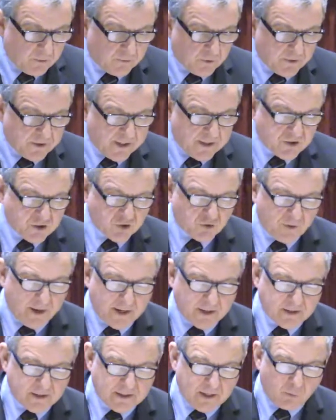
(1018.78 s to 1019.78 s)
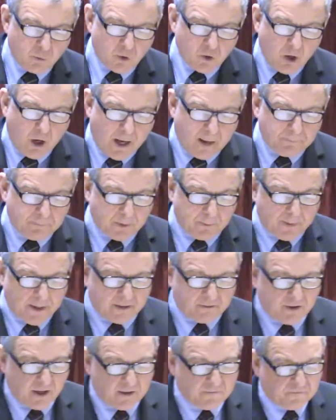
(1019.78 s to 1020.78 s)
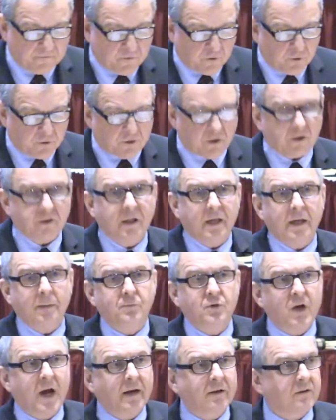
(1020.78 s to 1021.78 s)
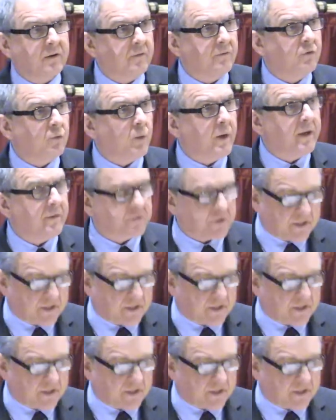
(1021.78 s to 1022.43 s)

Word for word: for their strengths that will complement and further the objectives we have